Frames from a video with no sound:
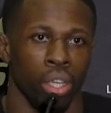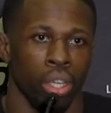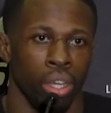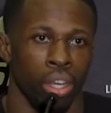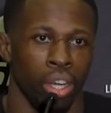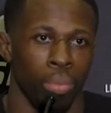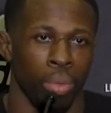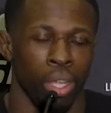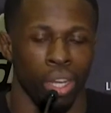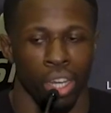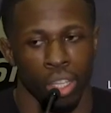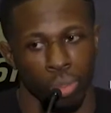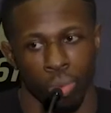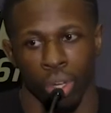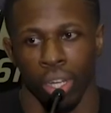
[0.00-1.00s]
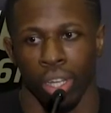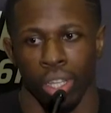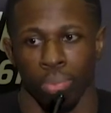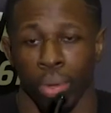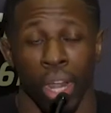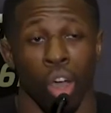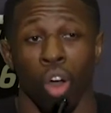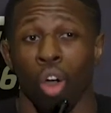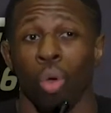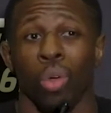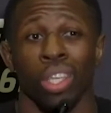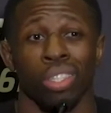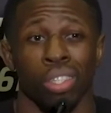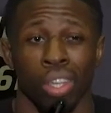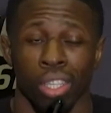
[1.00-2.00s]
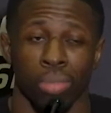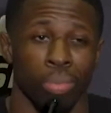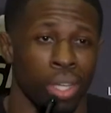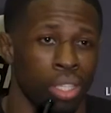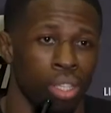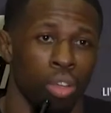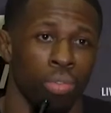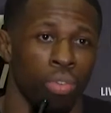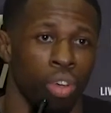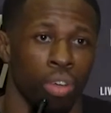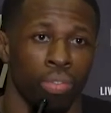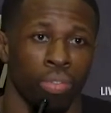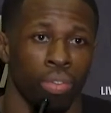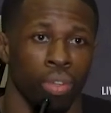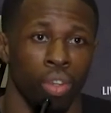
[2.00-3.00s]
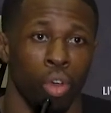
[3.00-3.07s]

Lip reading: You know what I mean? It is what it is, but I always dust myself off.